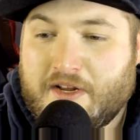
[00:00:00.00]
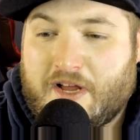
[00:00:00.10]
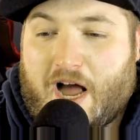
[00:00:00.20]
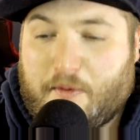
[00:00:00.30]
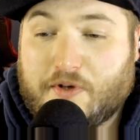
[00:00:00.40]

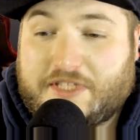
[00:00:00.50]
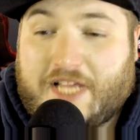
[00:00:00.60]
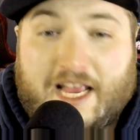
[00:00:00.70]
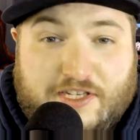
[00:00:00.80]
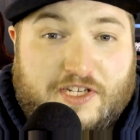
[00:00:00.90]
I will
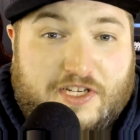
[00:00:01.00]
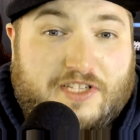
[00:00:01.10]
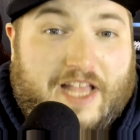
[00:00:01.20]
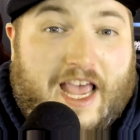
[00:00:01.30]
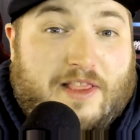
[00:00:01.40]
say she
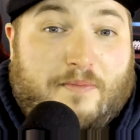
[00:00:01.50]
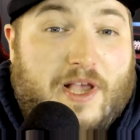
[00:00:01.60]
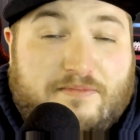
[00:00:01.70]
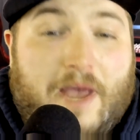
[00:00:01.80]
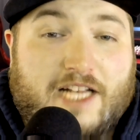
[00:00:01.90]
just had the
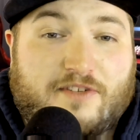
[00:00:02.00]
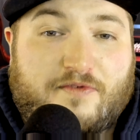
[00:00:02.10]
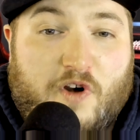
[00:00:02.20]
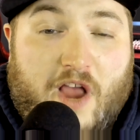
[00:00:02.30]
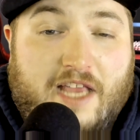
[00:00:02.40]
best match of
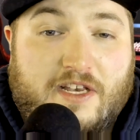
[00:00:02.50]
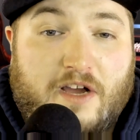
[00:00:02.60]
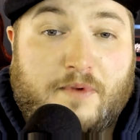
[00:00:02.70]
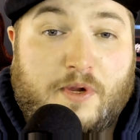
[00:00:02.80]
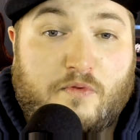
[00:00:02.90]
her
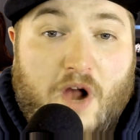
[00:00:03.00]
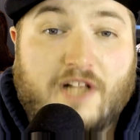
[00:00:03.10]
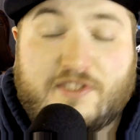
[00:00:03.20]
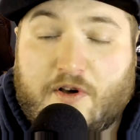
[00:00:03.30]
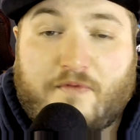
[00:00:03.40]
AEW run
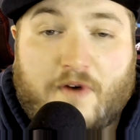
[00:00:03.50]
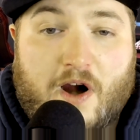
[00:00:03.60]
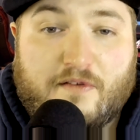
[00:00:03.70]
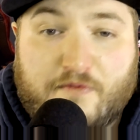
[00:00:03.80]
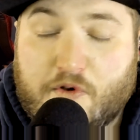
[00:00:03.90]
so far
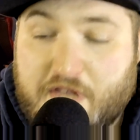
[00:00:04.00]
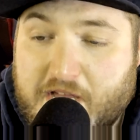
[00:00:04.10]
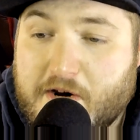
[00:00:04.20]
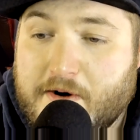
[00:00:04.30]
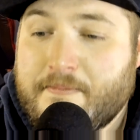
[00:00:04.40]
at Full
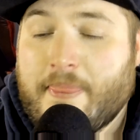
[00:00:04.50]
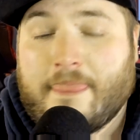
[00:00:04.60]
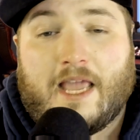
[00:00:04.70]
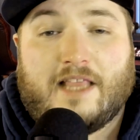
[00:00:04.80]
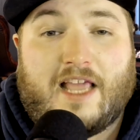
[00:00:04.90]
Gear,
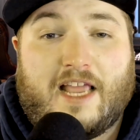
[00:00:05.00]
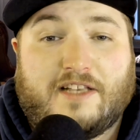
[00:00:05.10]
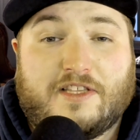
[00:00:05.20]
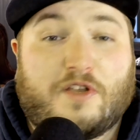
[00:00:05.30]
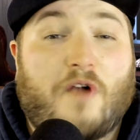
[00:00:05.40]
and they
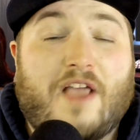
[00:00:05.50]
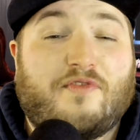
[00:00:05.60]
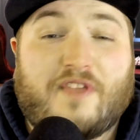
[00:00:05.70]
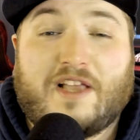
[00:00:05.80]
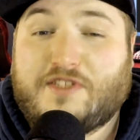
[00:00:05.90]
did the right
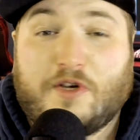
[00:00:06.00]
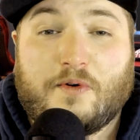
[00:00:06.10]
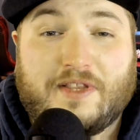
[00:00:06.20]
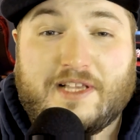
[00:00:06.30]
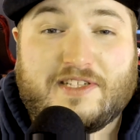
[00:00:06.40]
thing, too,
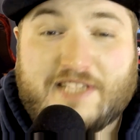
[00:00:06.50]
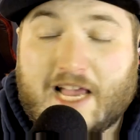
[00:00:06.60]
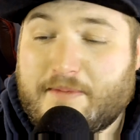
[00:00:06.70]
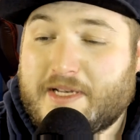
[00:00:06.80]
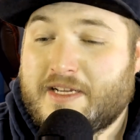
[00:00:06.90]
in this
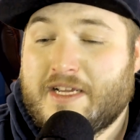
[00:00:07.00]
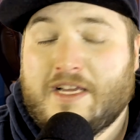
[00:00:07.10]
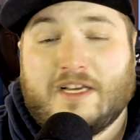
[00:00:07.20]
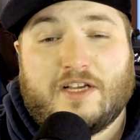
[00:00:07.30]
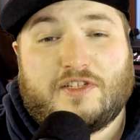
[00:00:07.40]
segment,
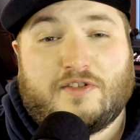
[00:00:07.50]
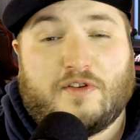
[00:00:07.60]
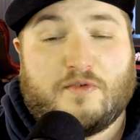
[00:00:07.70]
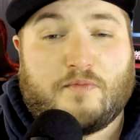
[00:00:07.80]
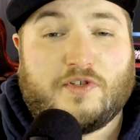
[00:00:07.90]
because
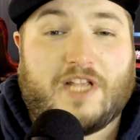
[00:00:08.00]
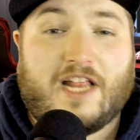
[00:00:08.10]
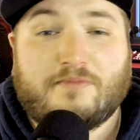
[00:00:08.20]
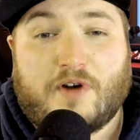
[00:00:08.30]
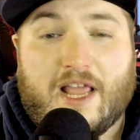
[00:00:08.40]

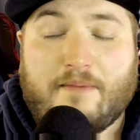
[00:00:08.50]
Mercedes Moné